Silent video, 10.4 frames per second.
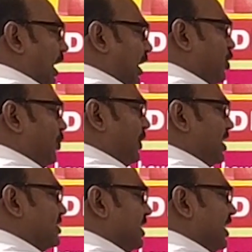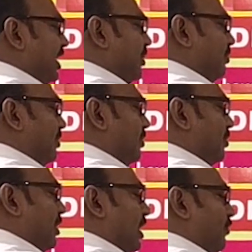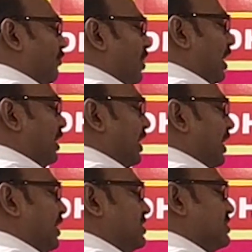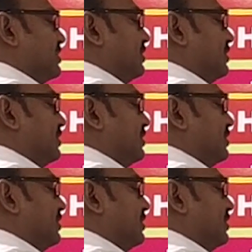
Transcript: IUPAC name of alkanes,